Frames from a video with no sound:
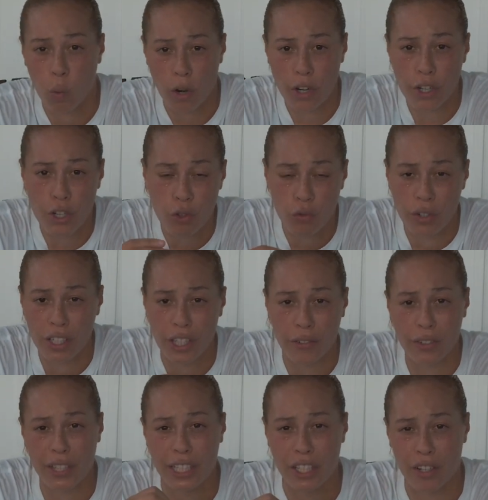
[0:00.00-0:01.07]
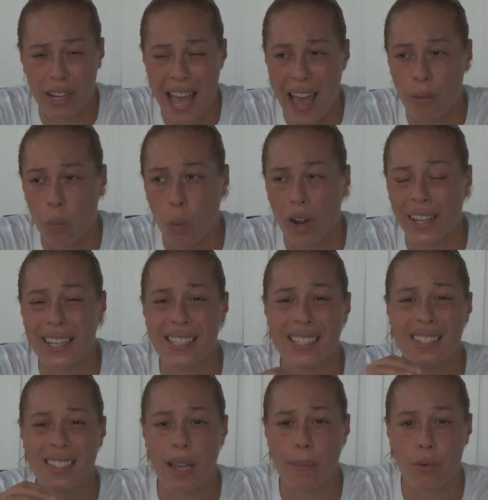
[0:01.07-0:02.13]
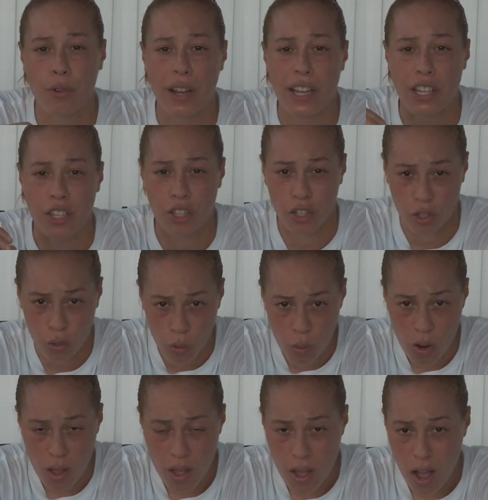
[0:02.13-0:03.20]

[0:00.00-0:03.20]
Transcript: What are you really, really good at, and what can separate you